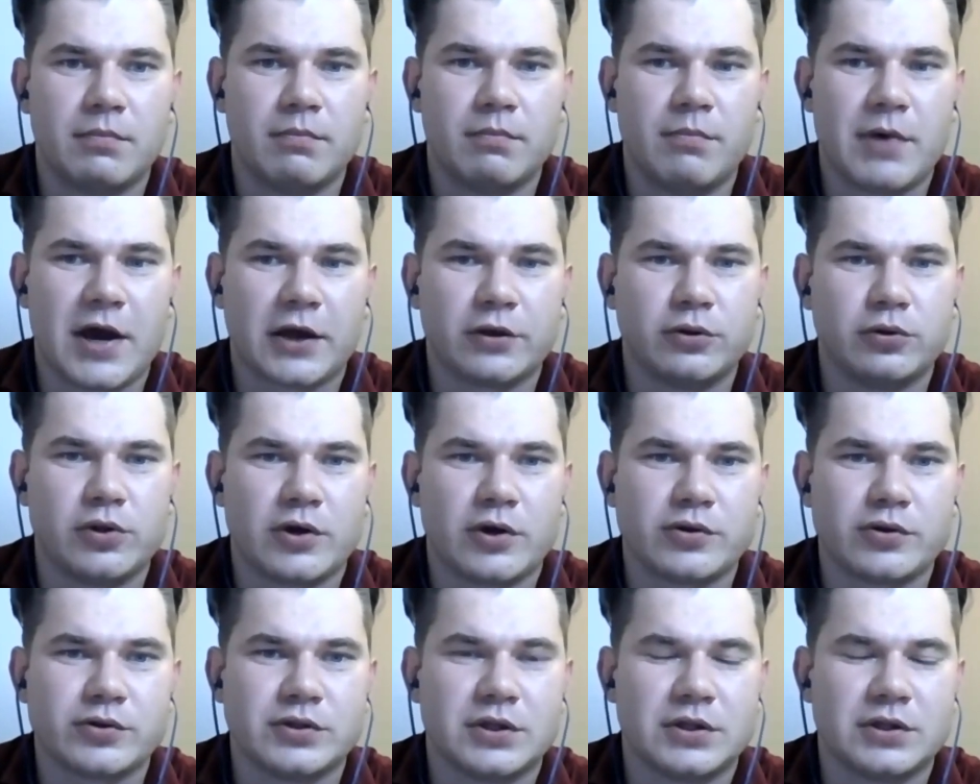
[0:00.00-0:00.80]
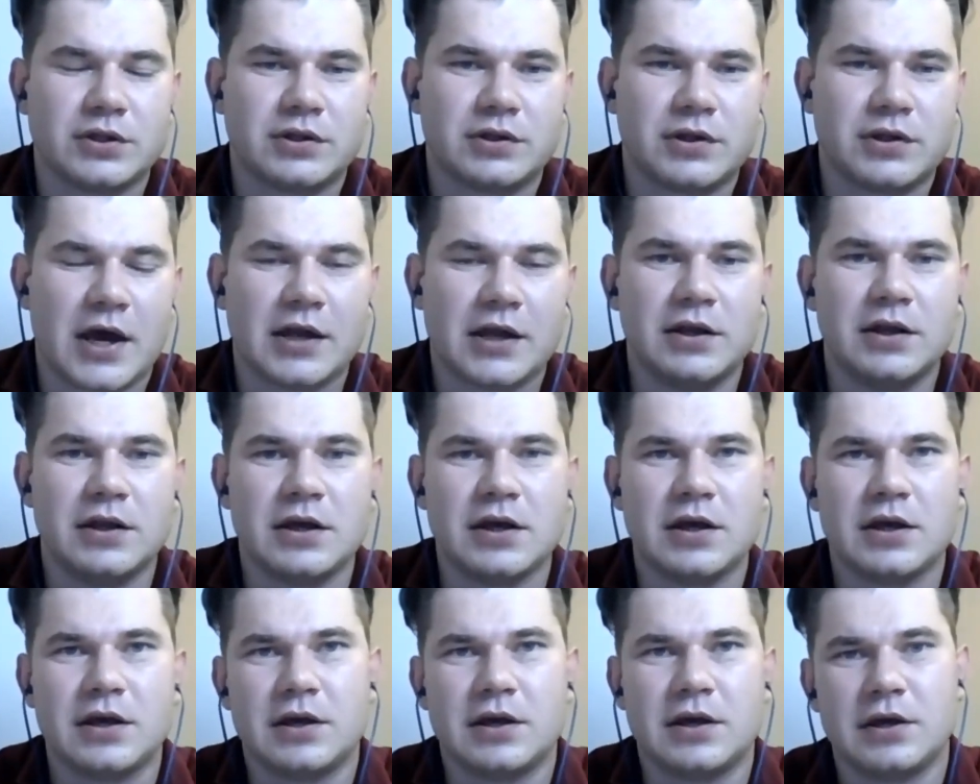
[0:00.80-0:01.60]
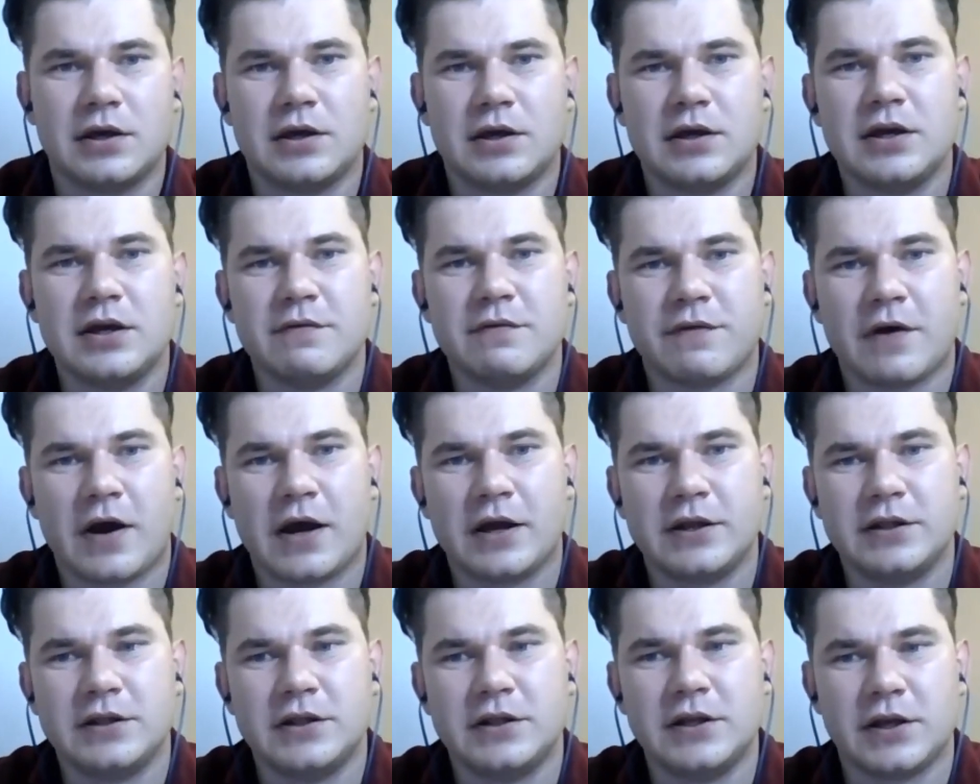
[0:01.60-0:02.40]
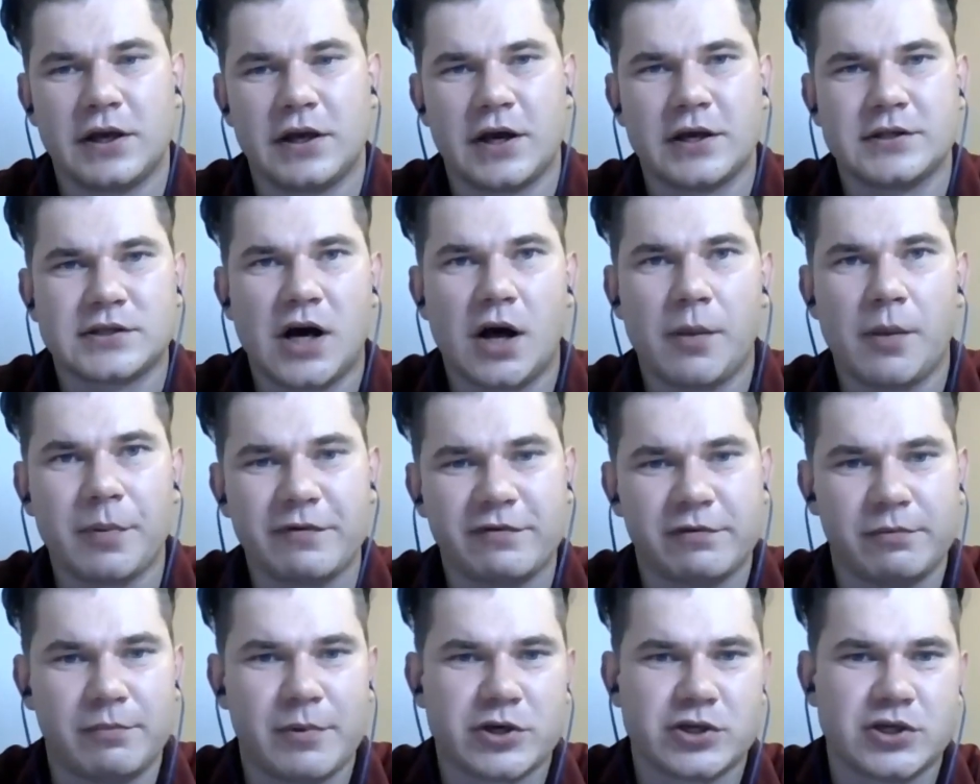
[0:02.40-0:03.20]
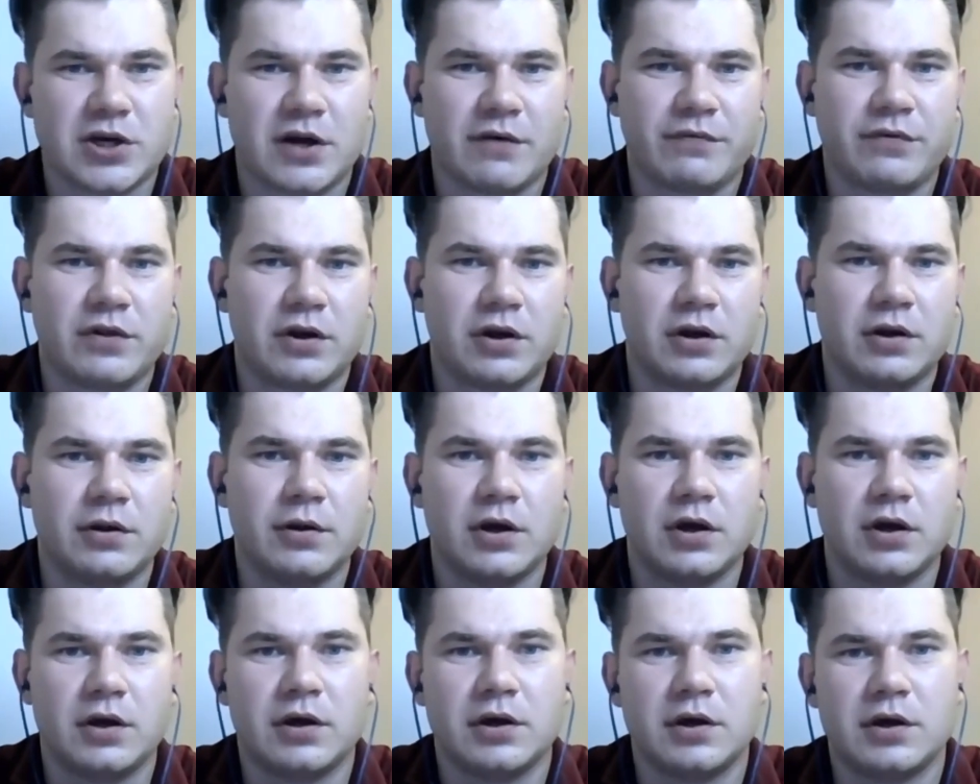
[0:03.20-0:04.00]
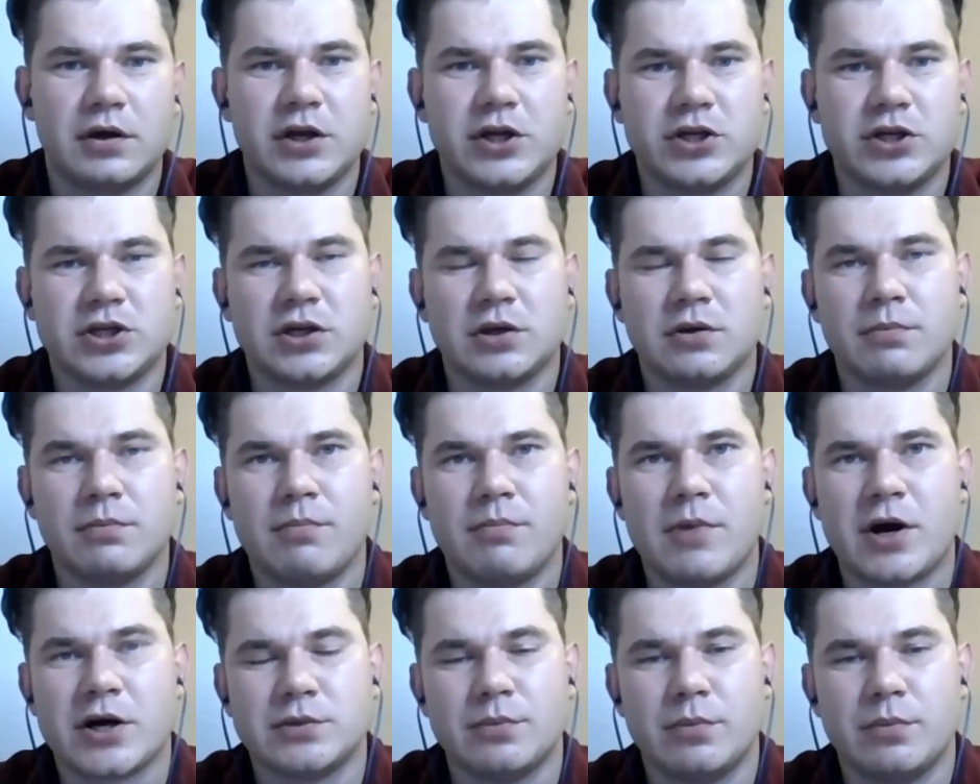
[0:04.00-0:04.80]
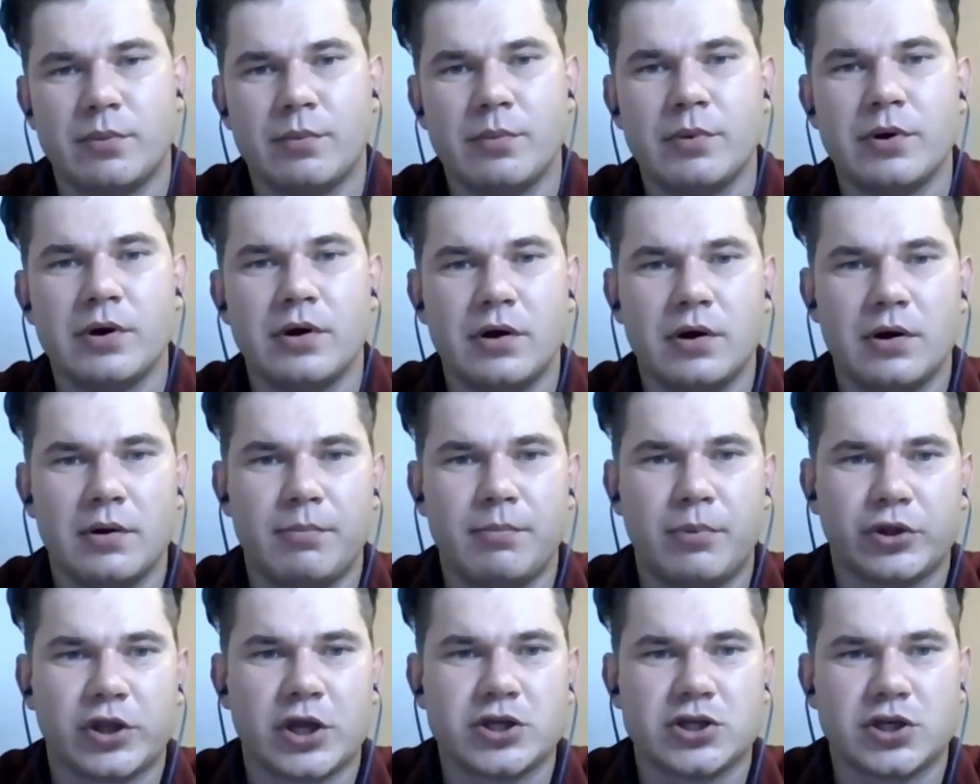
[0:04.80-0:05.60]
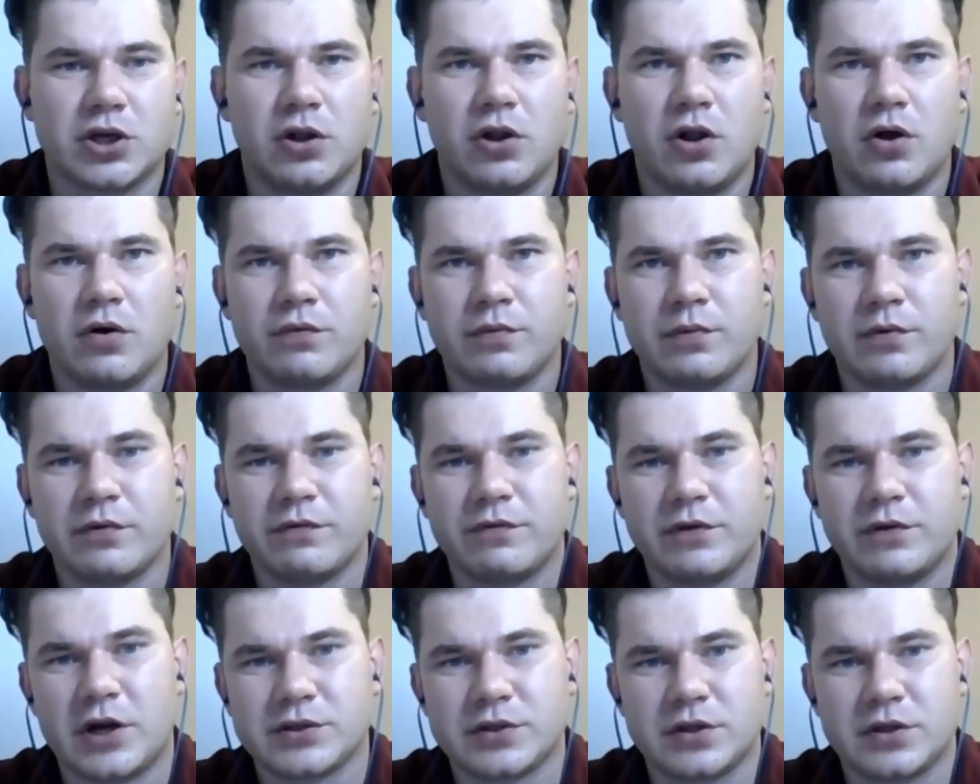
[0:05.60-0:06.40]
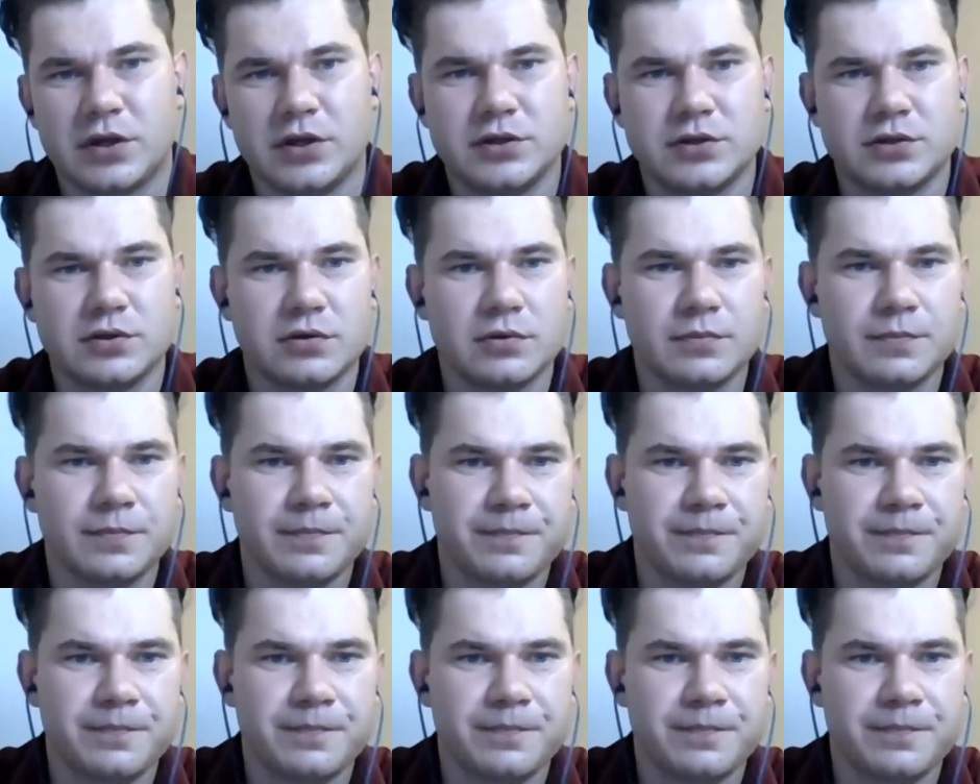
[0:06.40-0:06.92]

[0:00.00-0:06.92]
back in 2010 if I didn't get scalp inflammation after uh, reaching maximum potential of finasteride.